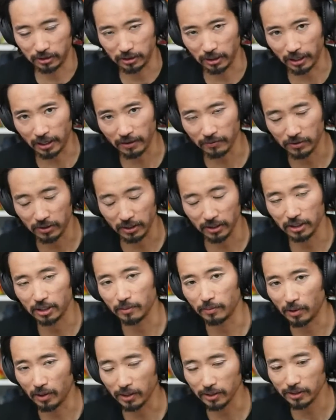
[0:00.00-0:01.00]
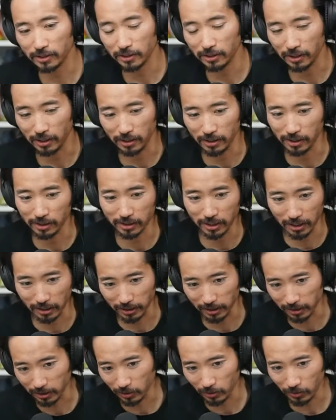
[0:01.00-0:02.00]
dives into Boston, and then it's kind of
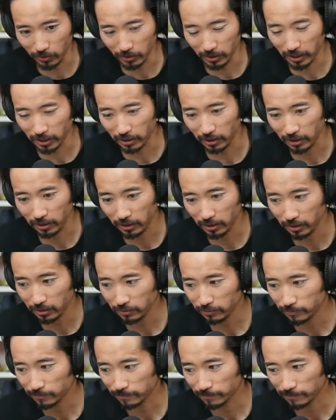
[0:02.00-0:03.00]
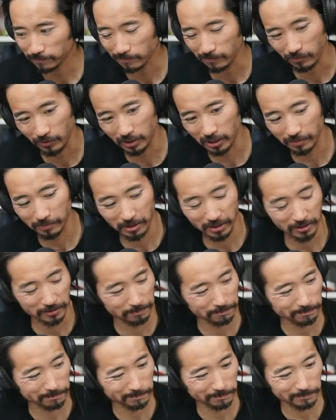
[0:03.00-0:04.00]
like, oh yeah, London, which I'm like,
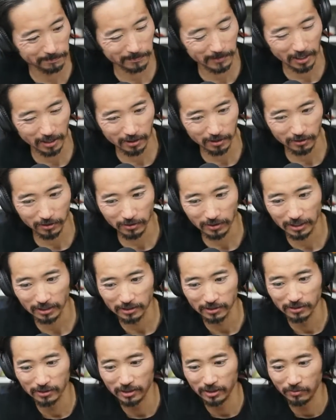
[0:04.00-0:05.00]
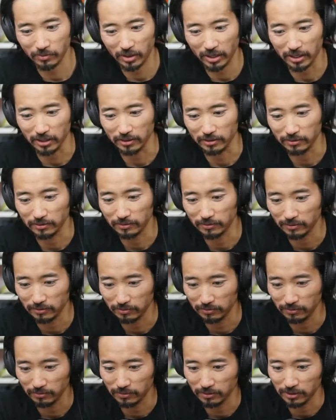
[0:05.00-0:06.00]
mm, I don't know, that doesn't seem right.
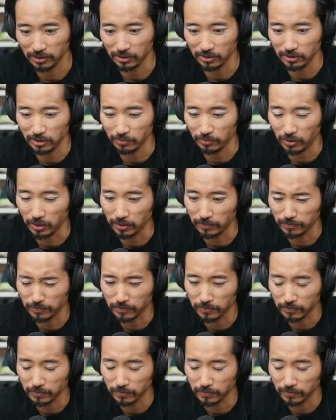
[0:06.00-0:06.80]
Doesn't seem right.